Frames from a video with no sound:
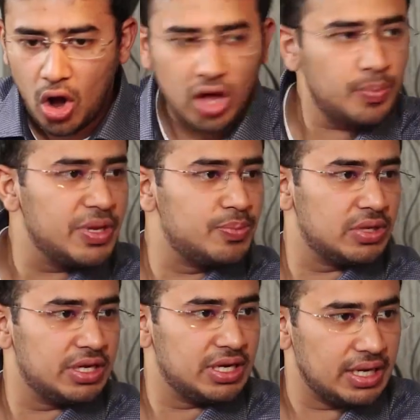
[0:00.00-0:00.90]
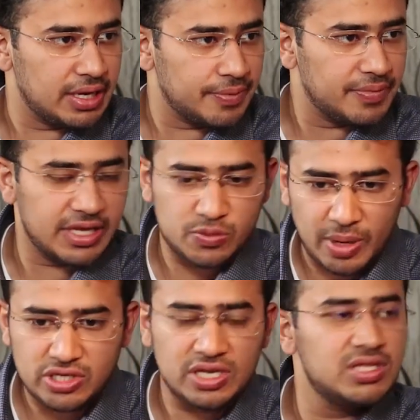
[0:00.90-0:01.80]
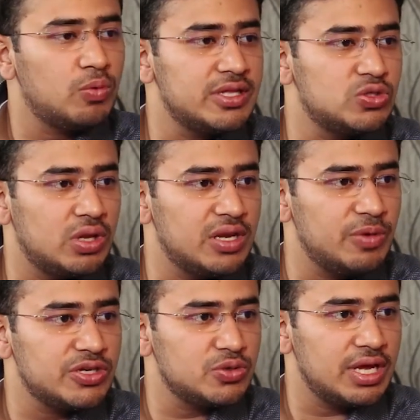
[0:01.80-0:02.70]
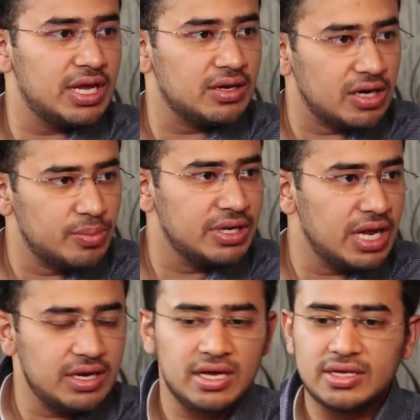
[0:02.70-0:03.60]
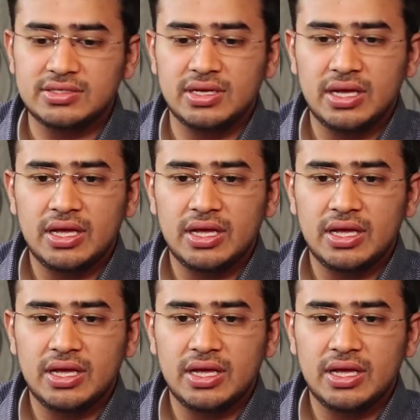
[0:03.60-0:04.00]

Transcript: all people in India, especially the ones who are living today in urban areas,